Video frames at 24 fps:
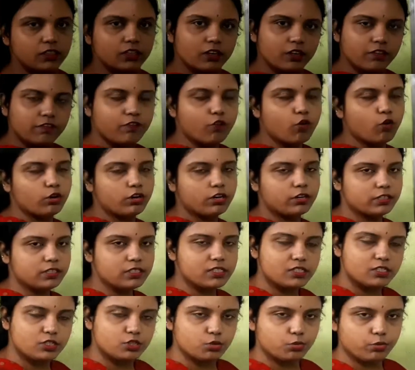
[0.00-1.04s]
4
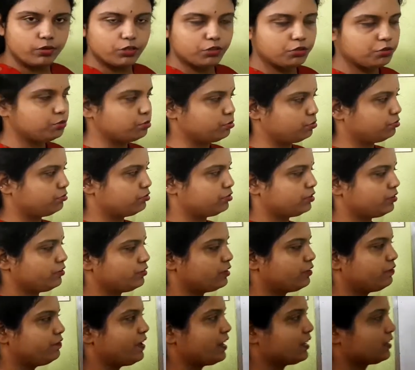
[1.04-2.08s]
is 2 into 2,
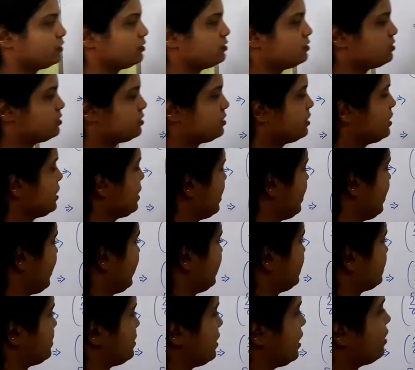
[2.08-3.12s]
the factors.
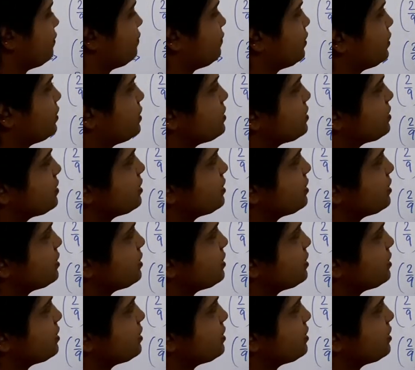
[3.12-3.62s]
Next, after this